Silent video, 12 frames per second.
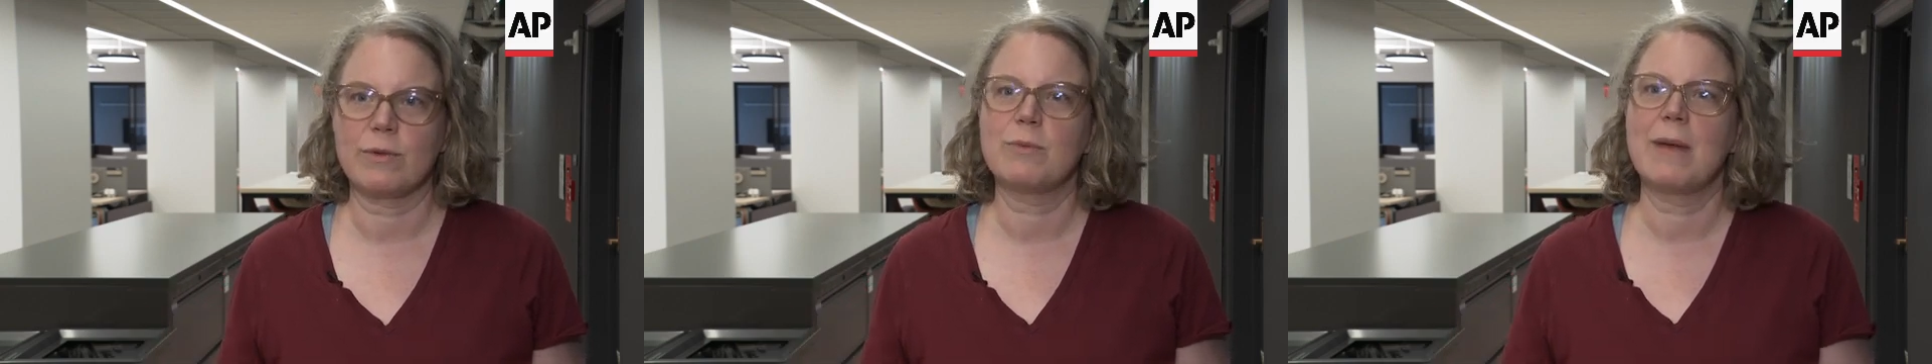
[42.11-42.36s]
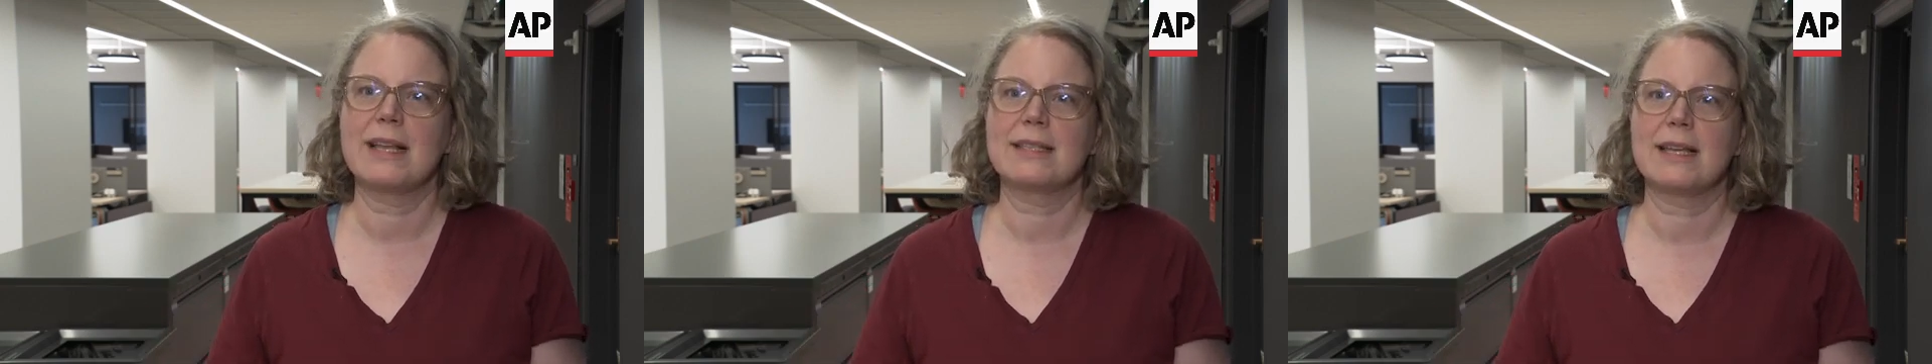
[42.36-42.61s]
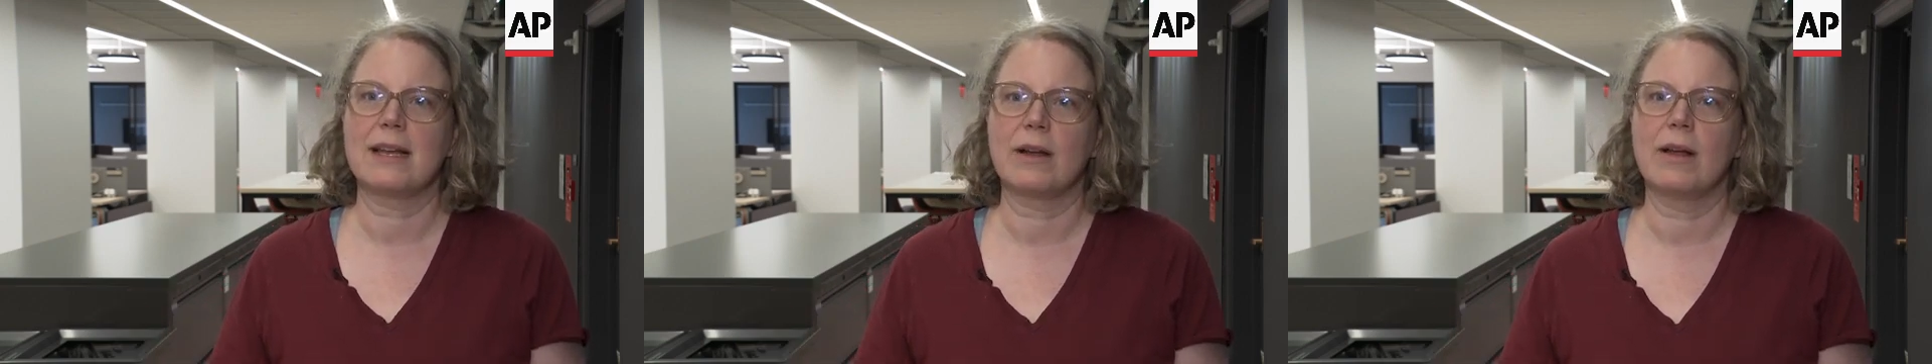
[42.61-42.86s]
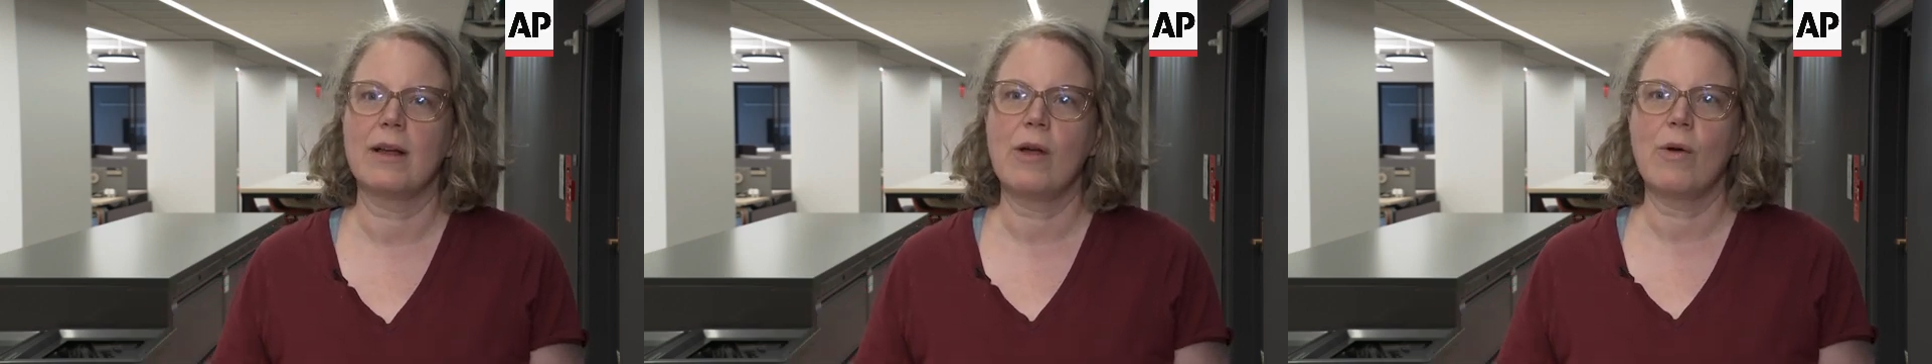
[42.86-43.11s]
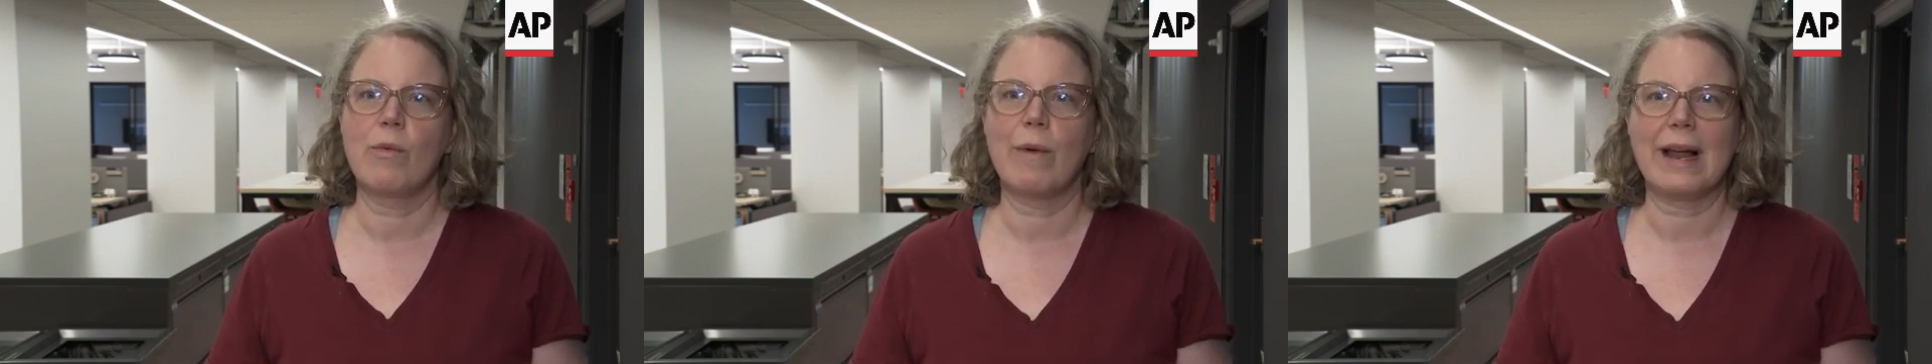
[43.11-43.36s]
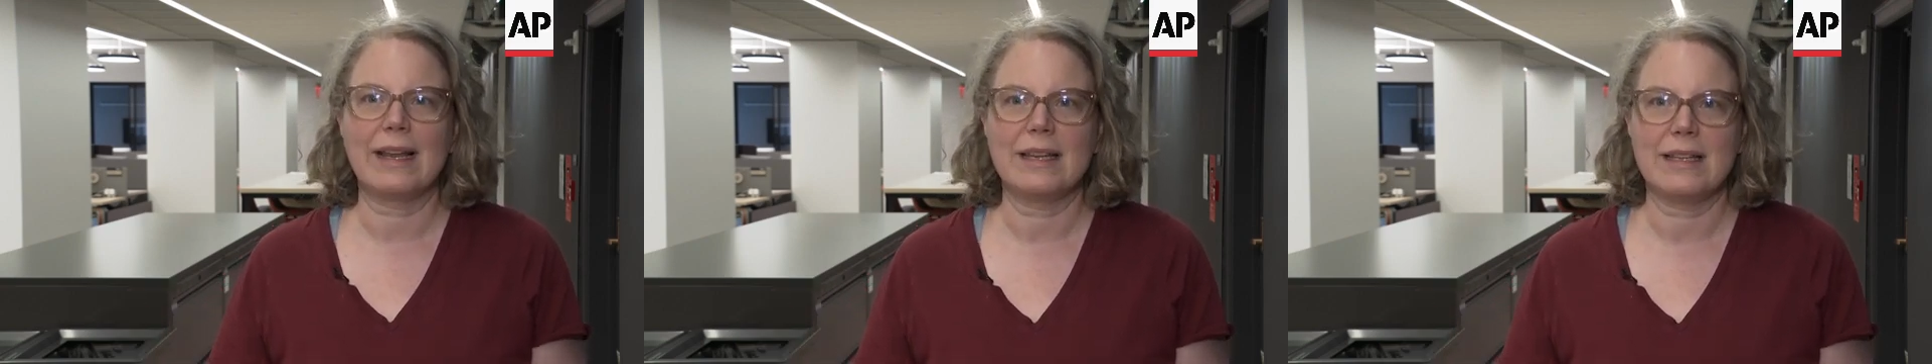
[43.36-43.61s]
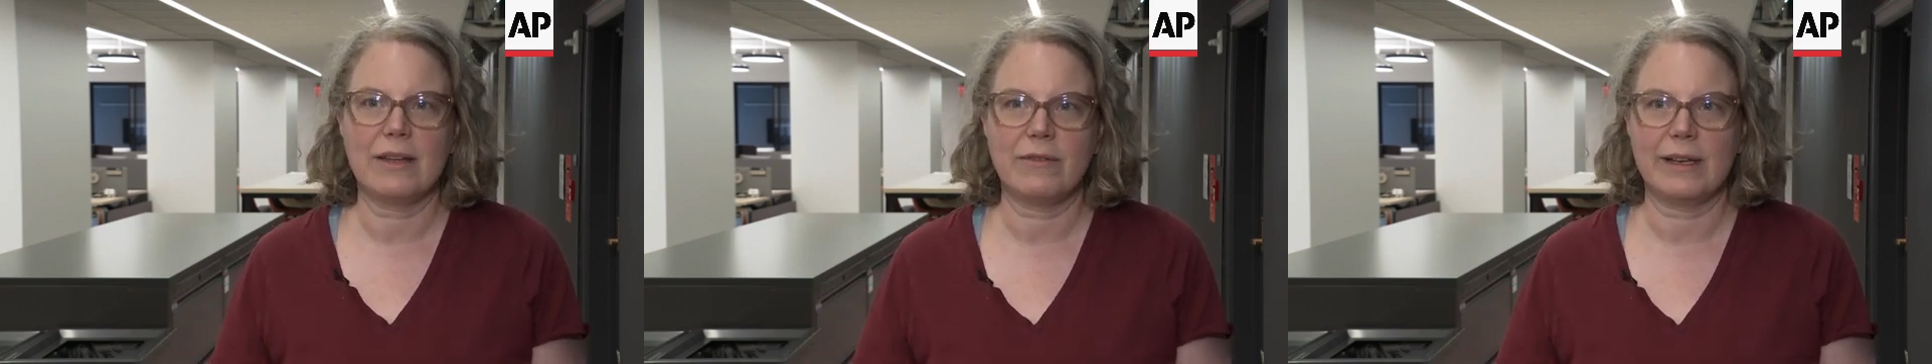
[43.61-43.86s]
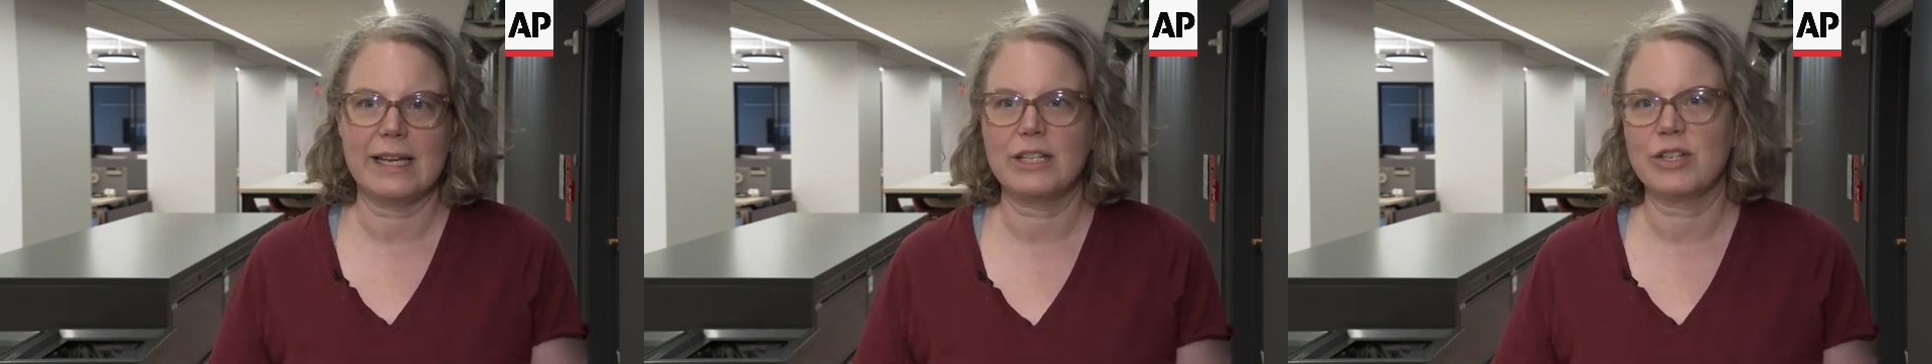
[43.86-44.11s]
which makes it a
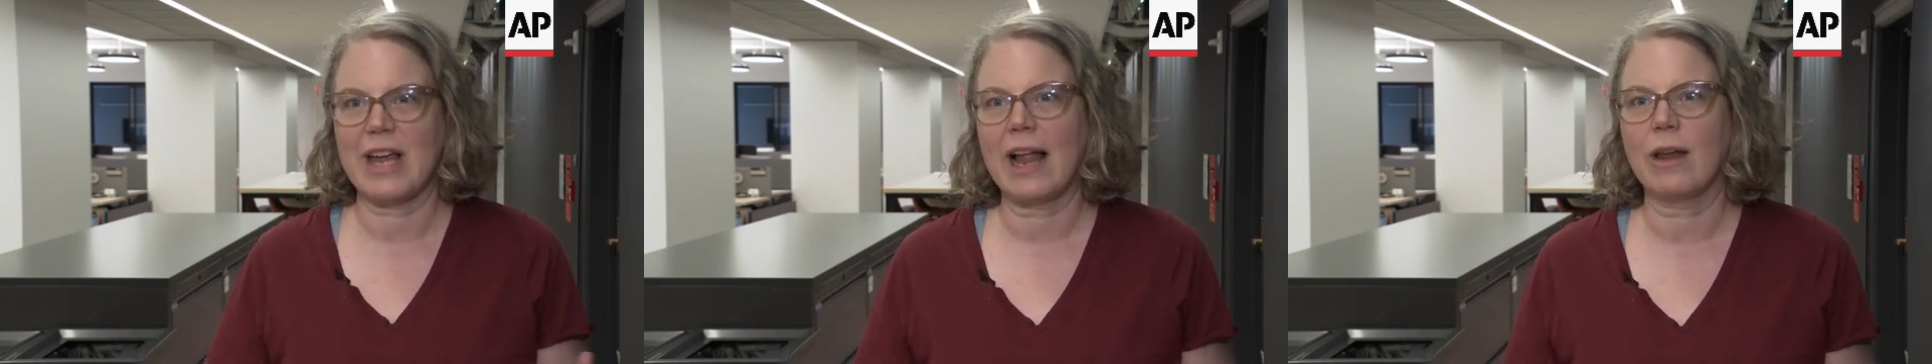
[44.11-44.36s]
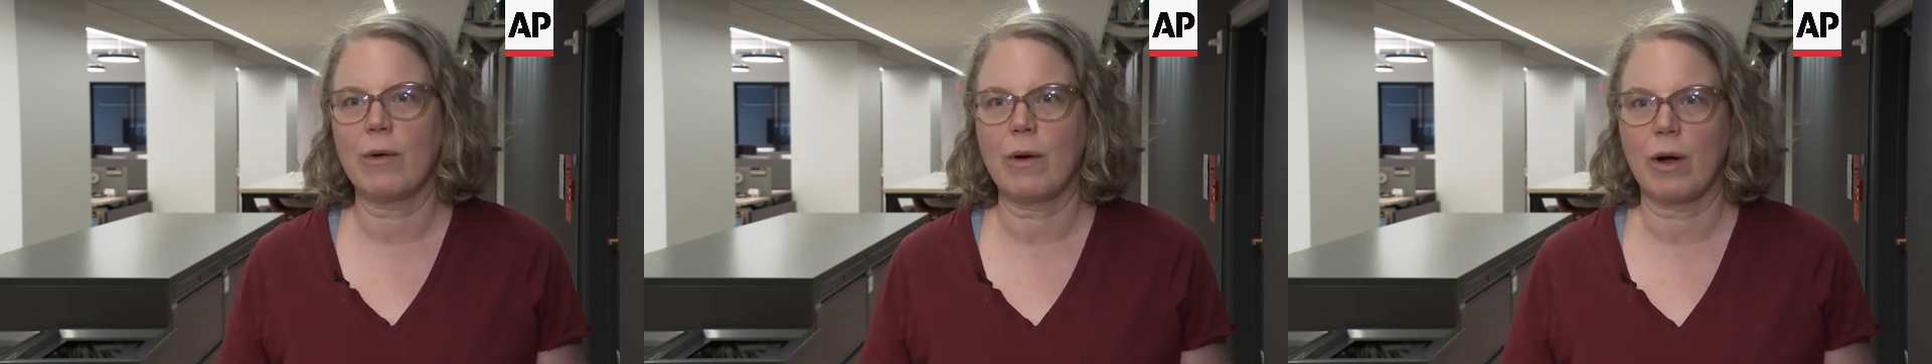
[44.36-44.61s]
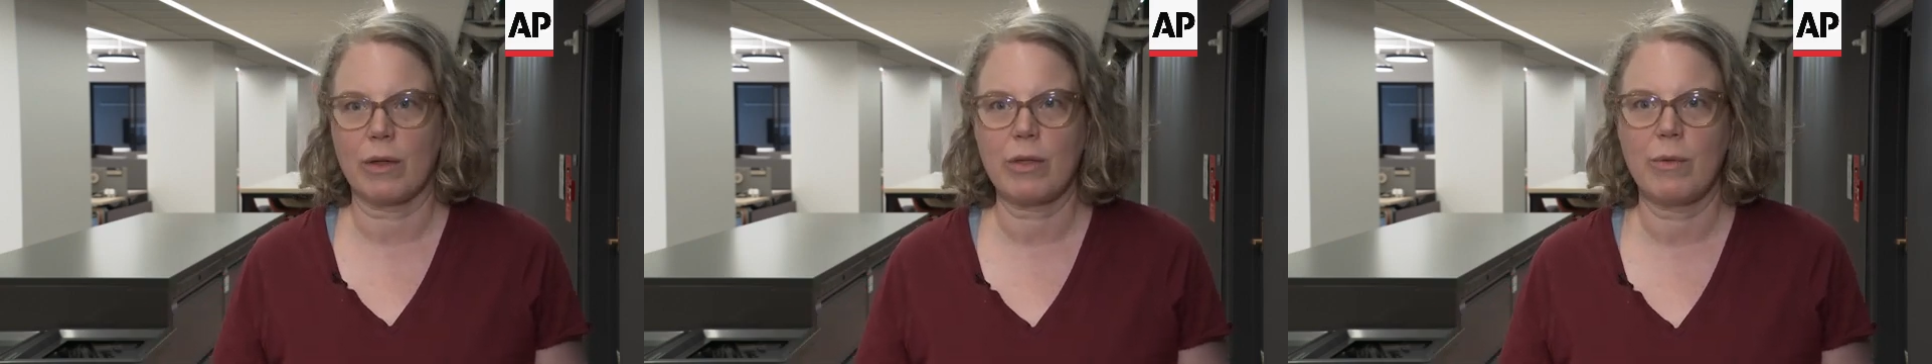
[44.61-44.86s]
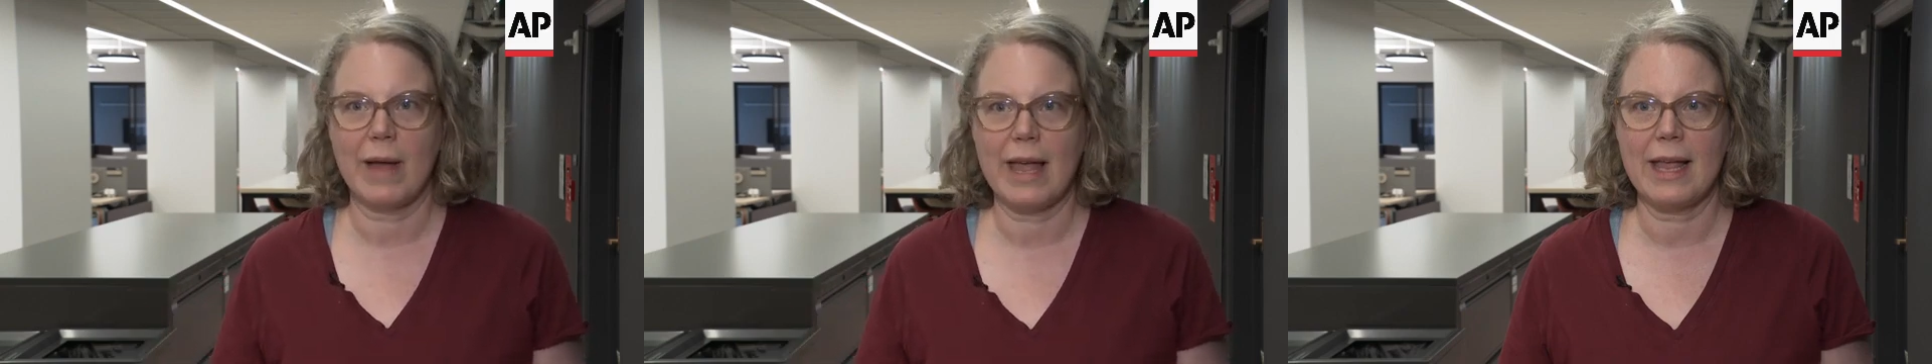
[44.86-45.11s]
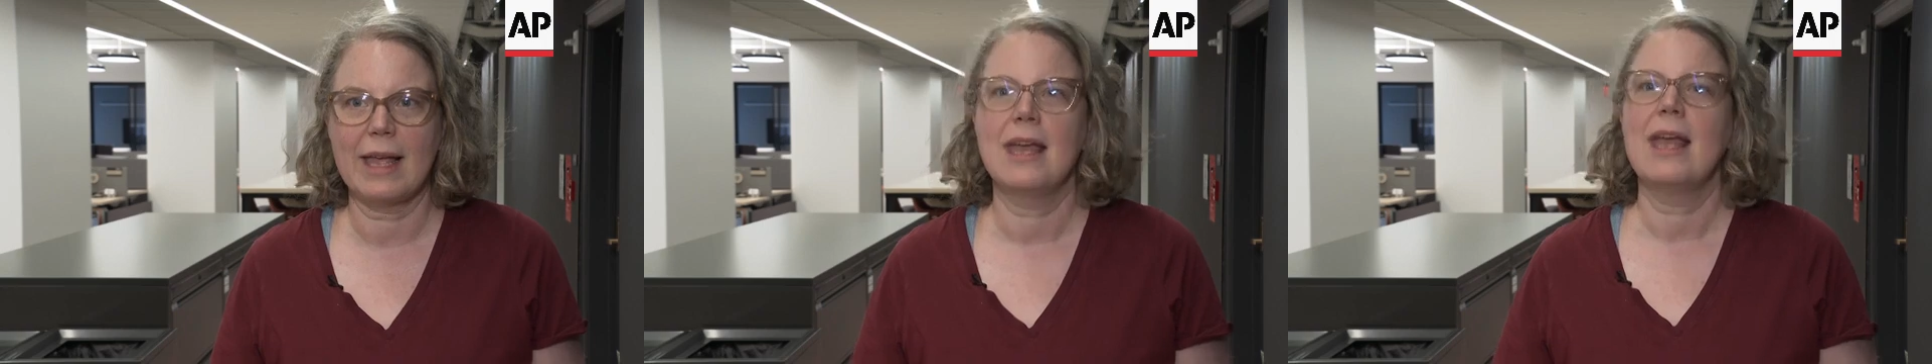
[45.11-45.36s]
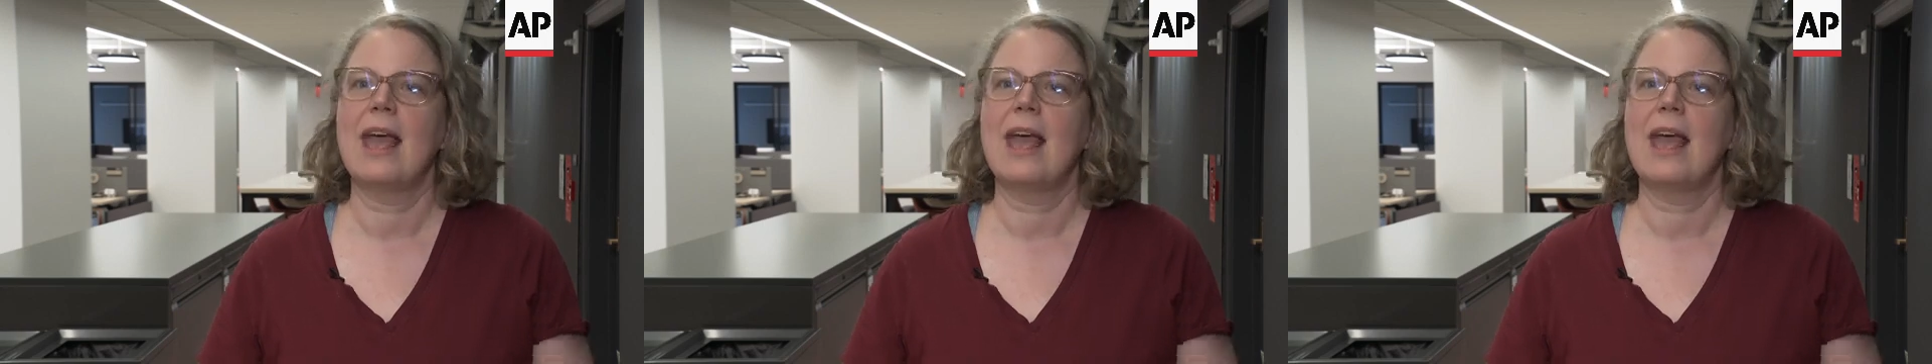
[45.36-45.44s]
relatively shallow earthquake.